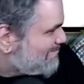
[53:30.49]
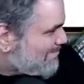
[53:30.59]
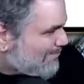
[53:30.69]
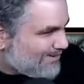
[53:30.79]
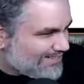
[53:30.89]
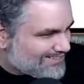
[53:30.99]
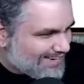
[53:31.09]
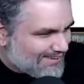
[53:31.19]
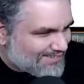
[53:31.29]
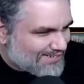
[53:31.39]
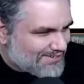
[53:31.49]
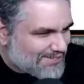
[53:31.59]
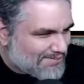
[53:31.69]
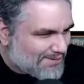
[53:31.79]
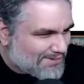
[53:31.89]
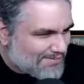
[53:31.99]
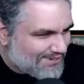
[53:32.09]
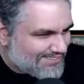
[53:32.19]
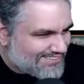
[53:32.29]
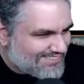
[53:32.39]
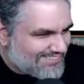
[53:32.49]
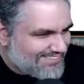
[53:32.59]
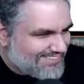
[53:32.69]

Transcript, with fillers: But what does it have to do with your brother Bruce?